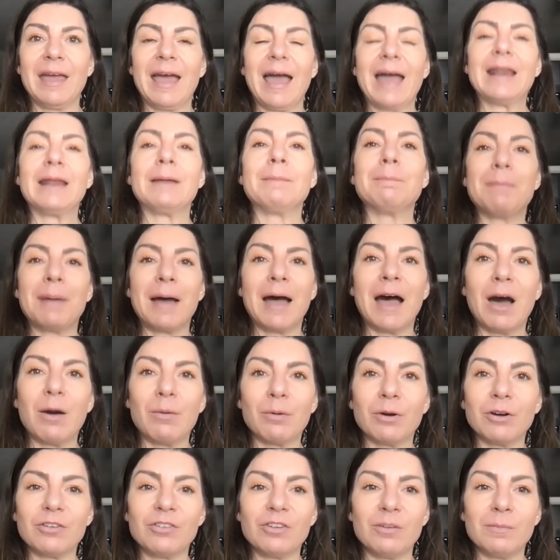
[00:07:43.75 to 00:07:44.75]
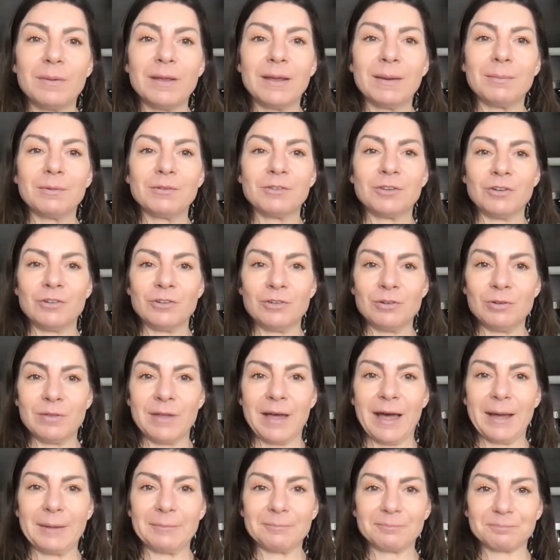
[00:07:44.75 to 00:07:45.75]
and empowered to be able to do
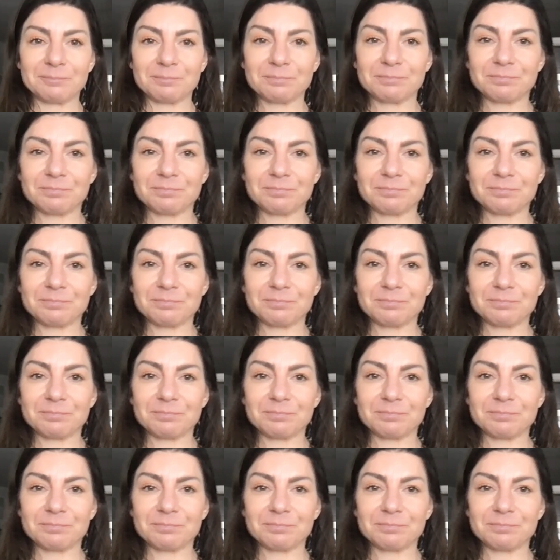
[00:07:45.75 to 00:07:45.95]
that.